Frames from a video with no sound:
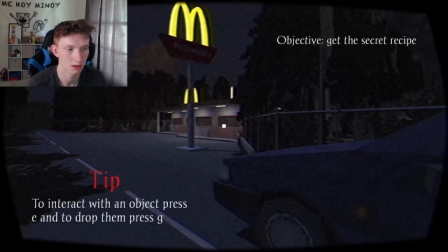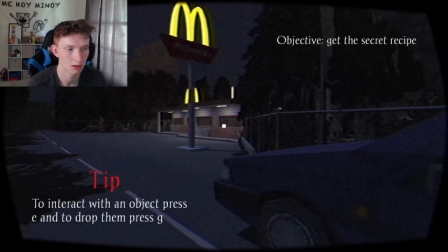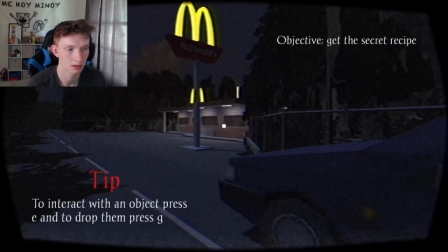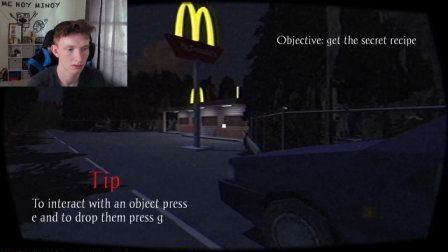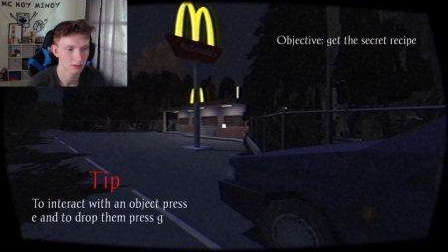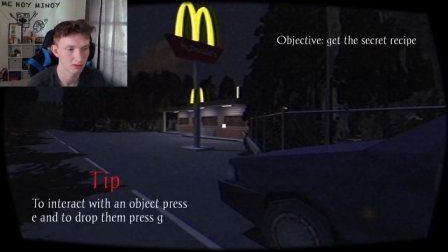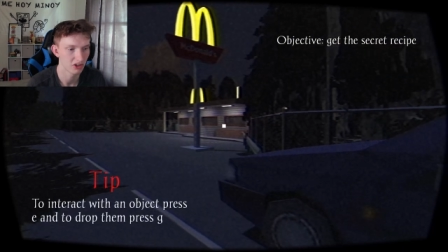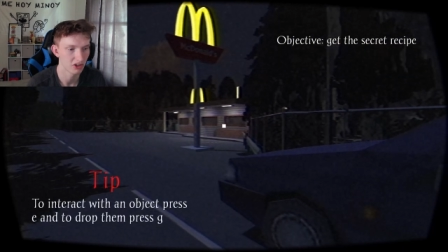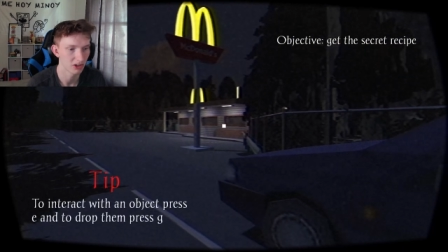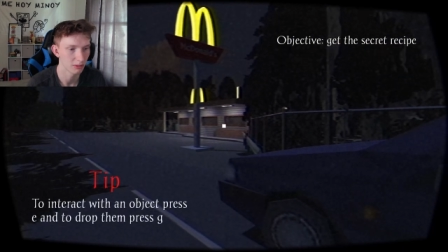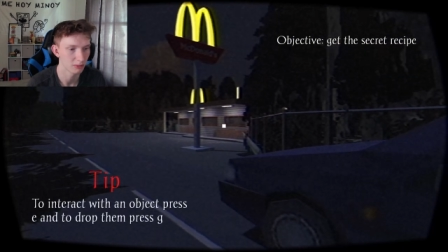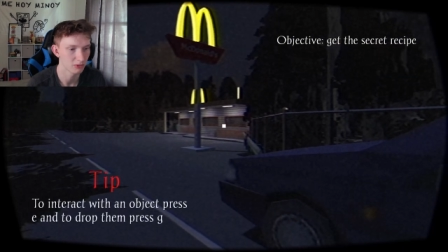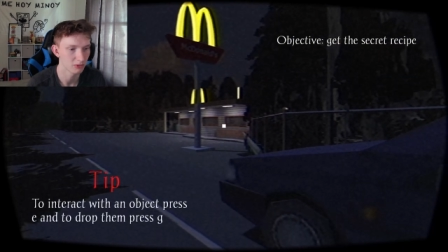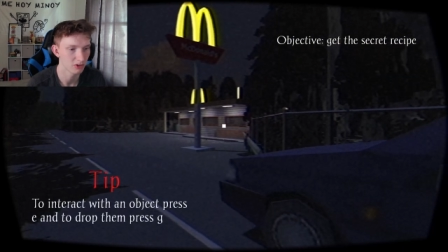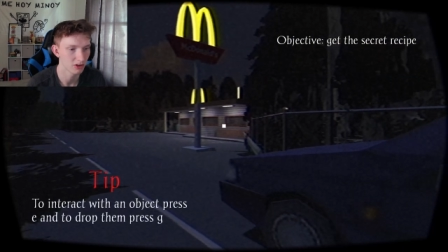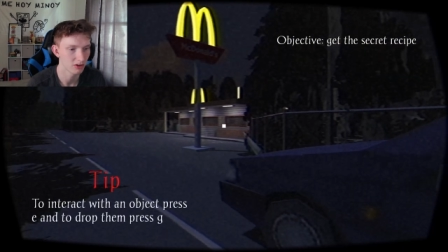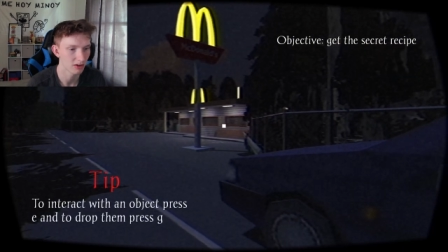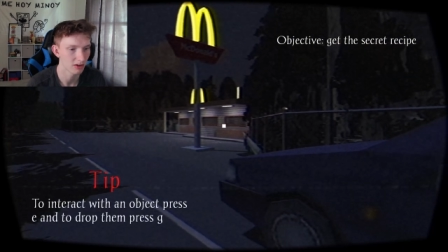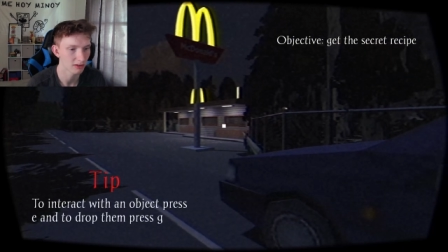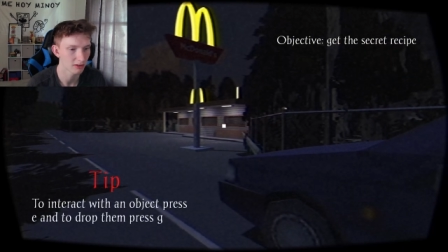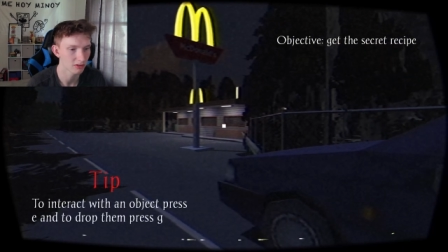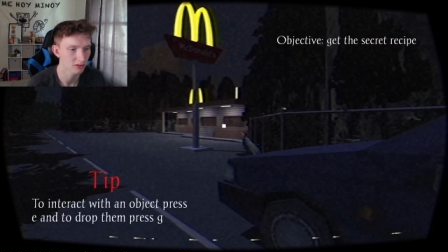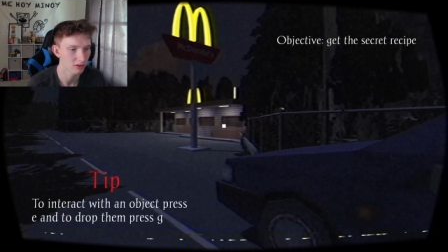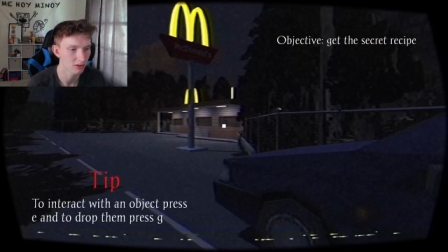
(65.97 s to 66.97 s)
Tip: to
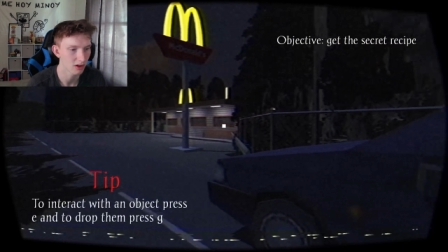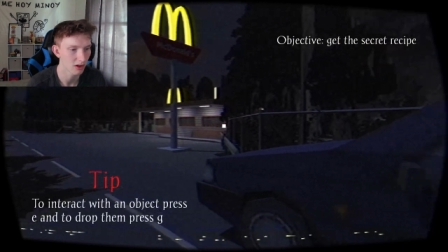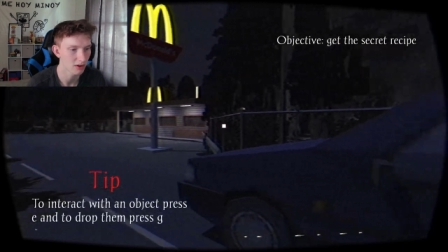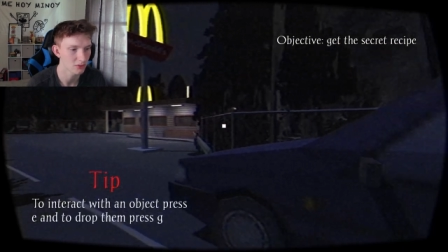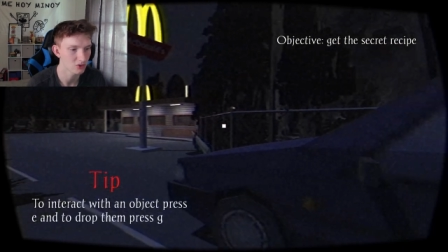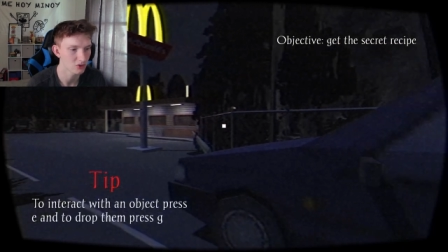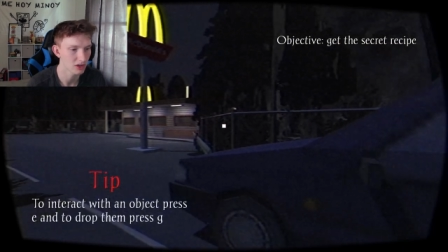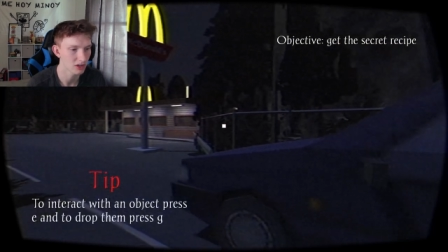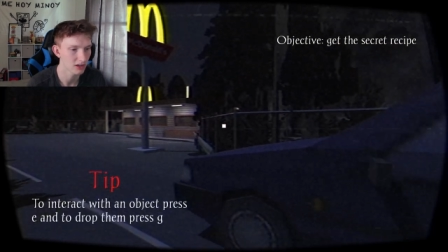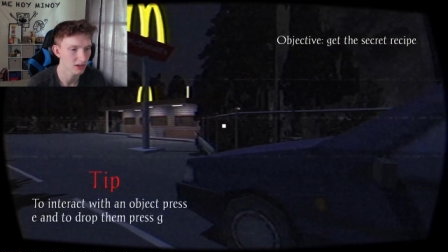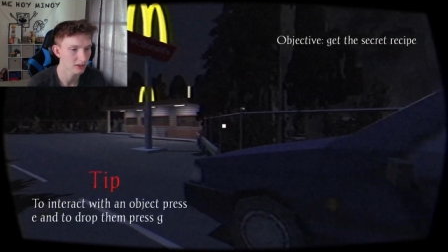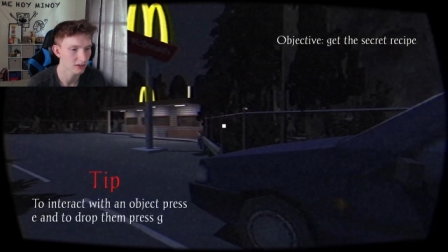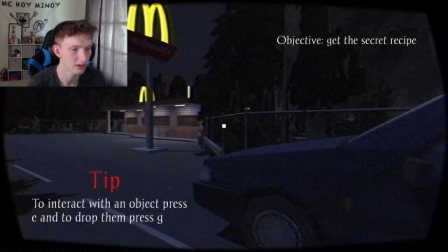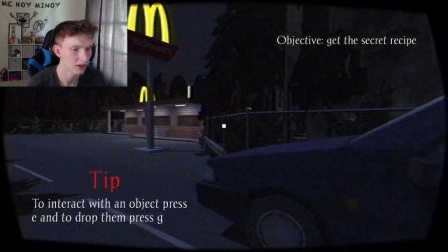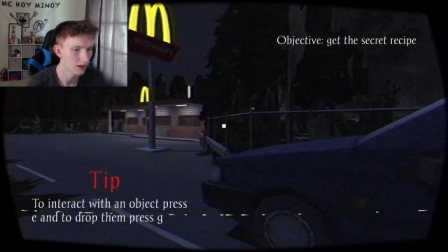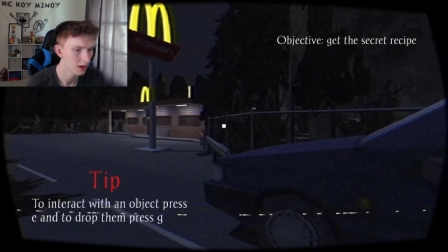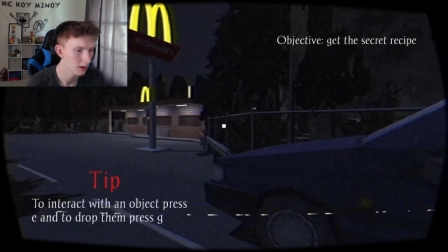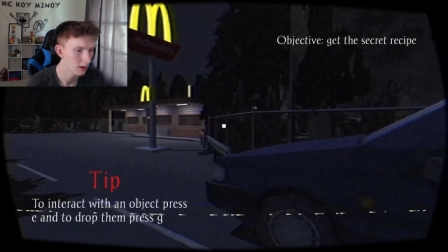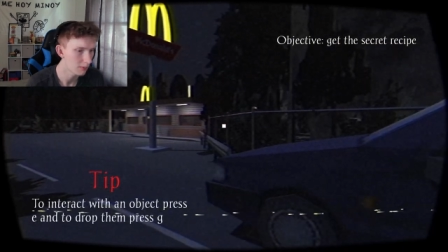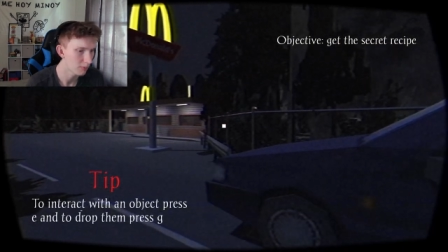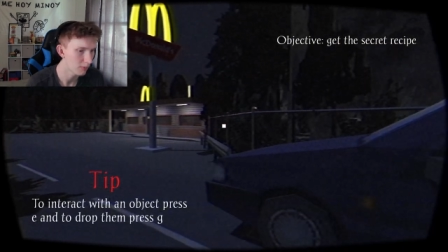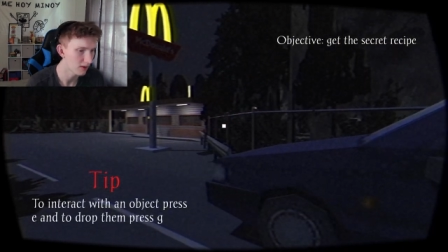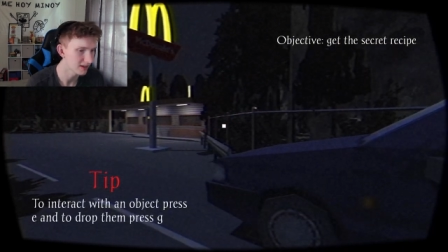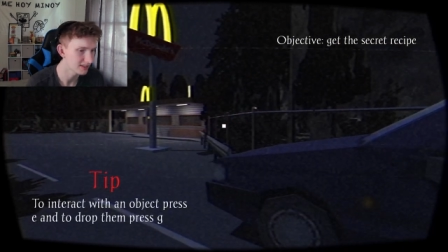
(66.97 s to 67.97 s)
interact with an object,
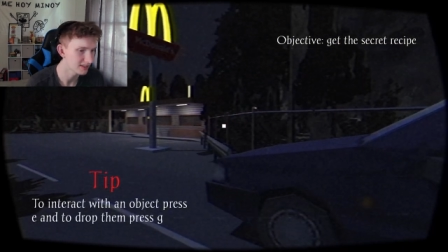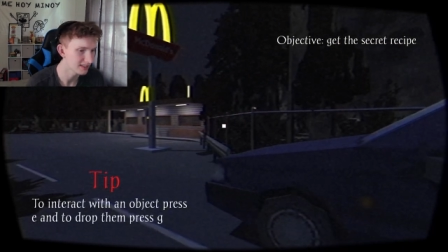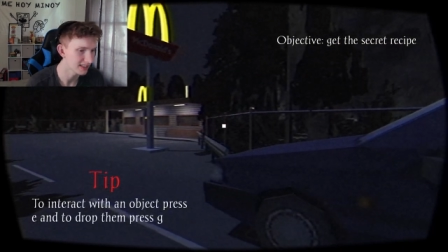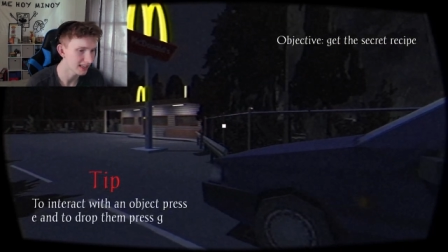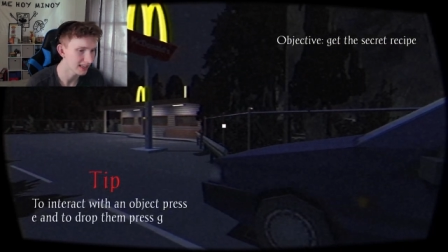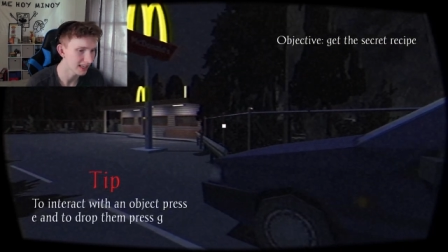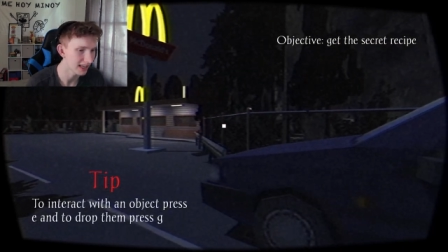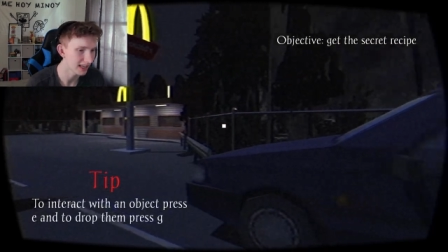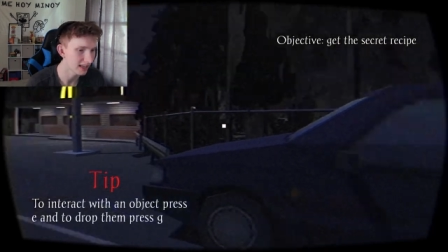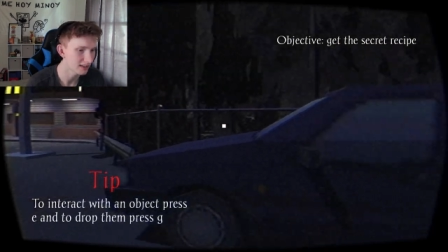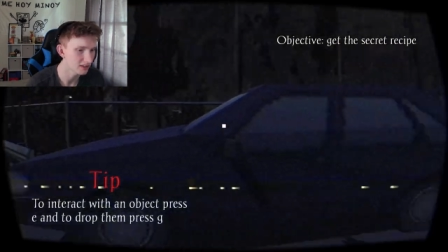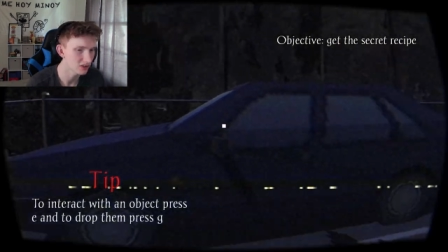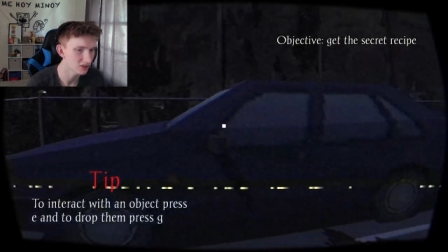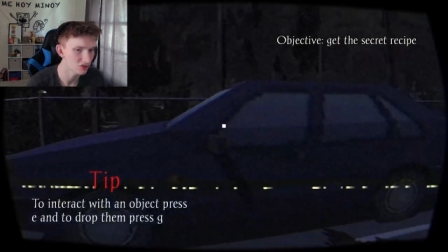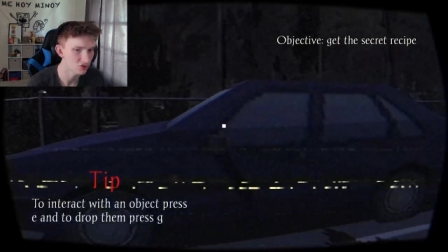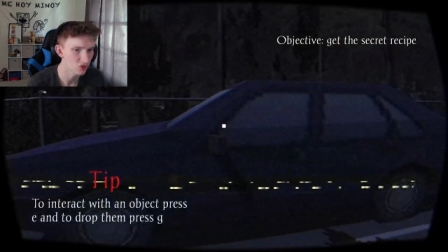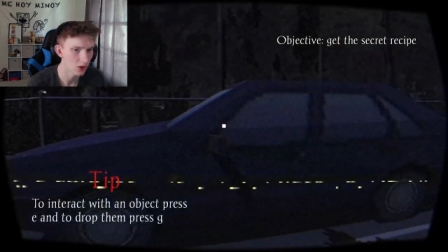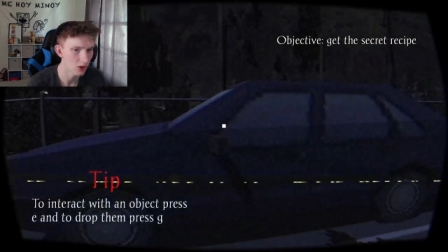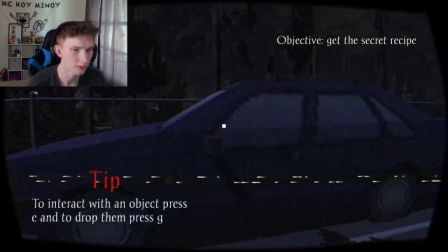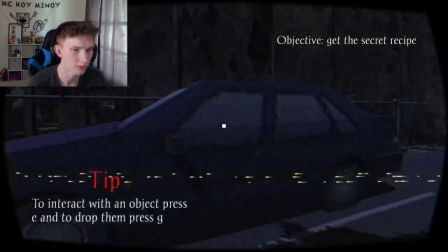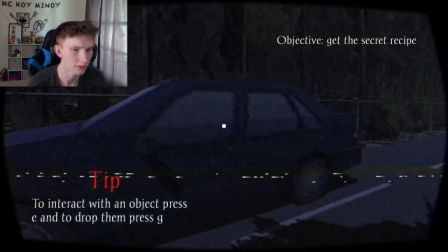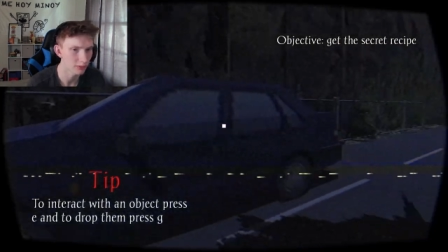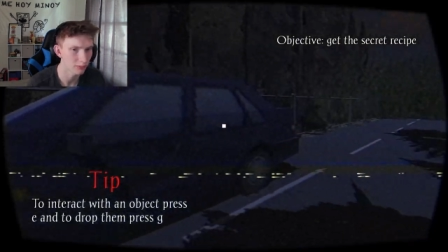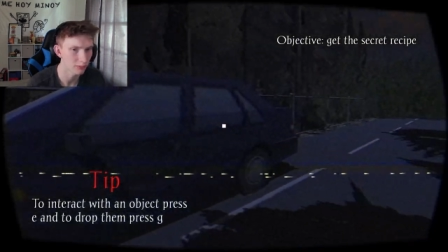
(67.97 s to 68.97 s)
press E, and to
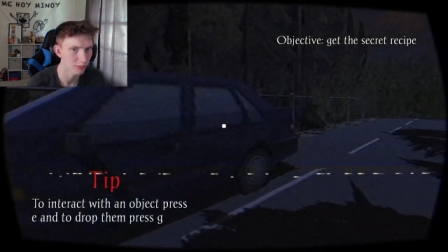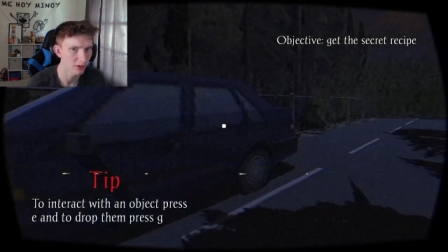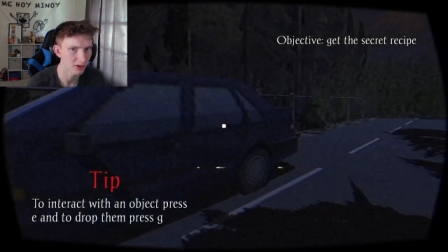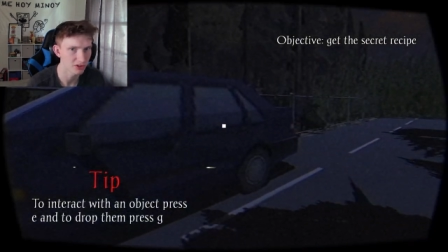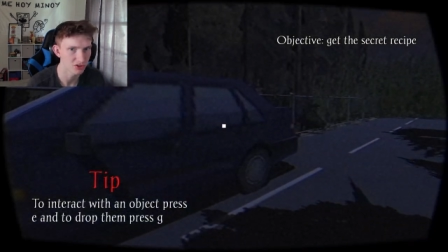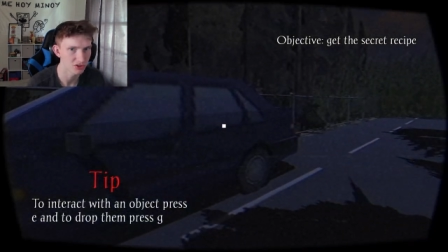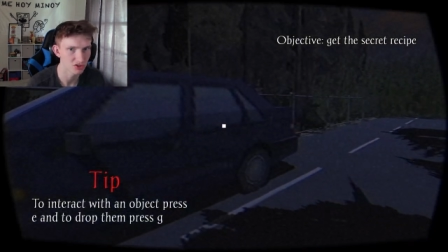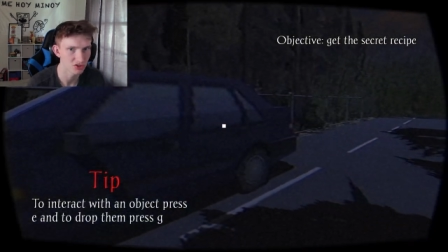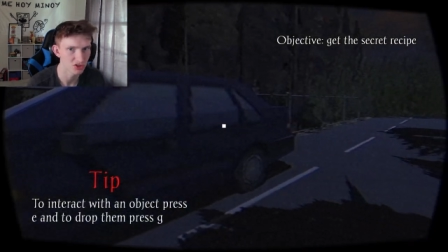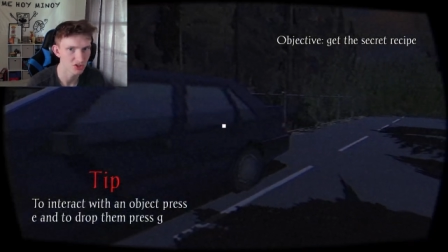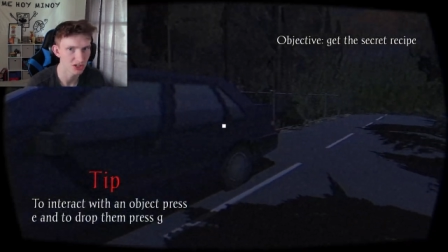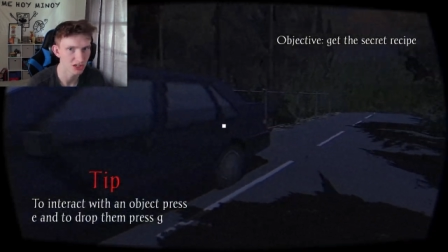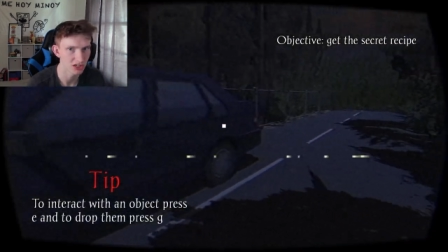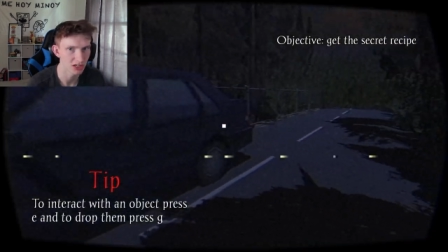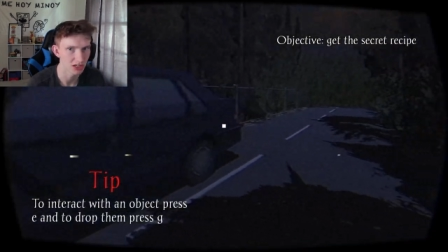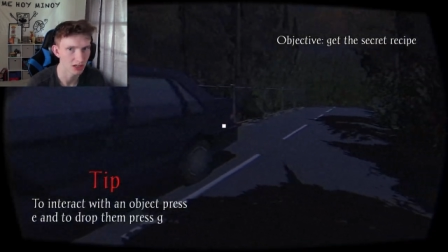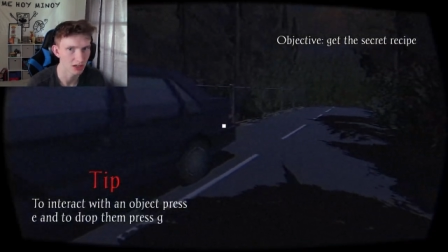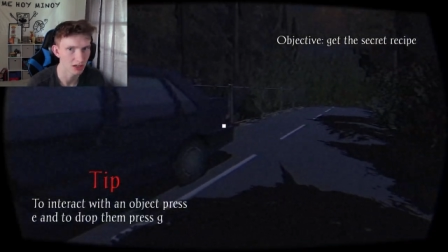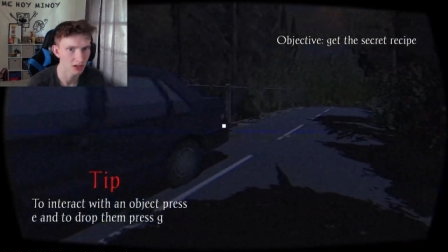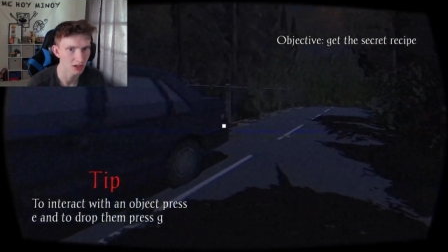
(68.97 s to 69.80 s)
drop them, press G.